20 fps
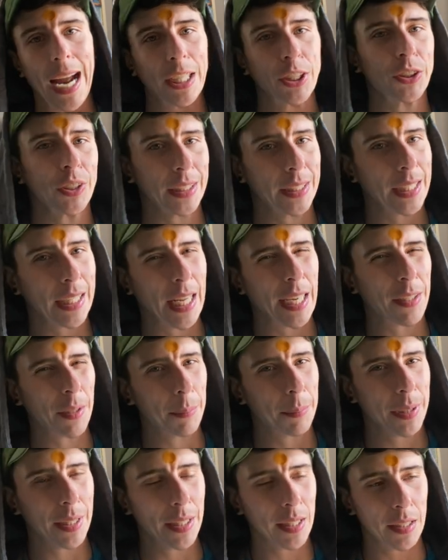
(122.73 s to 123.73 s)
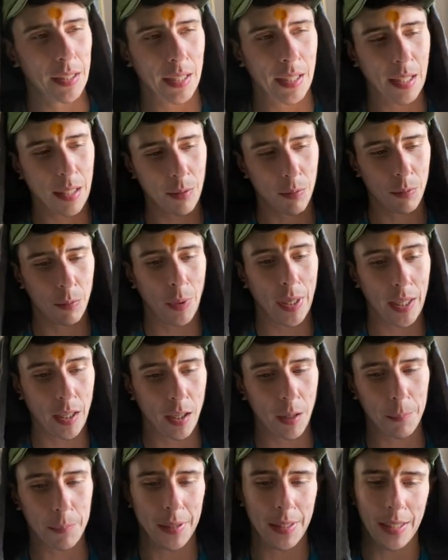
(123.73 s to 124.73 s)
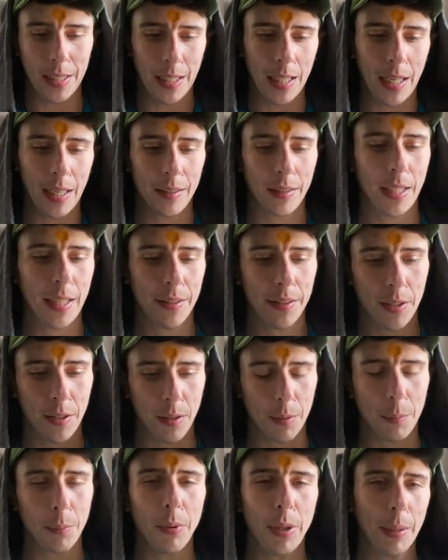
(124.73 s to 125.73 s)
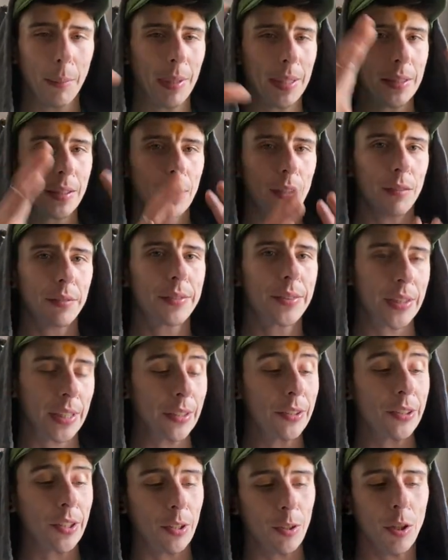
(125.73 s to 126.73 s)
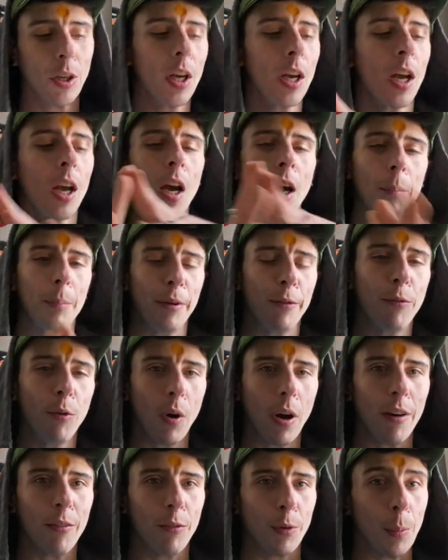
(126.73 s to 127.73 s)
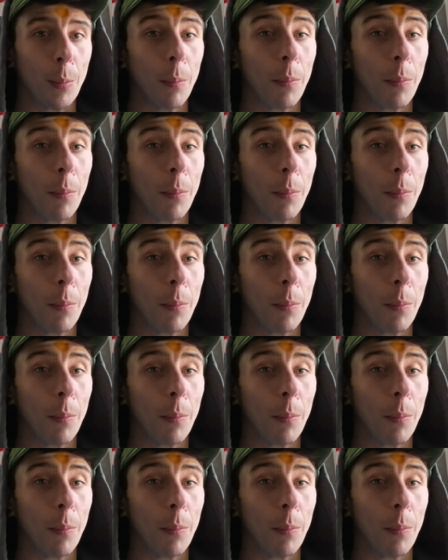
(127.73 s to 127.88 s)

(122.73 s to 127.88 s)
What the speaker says: actually get out of bed. I wake up and then I lay there and bring myself center before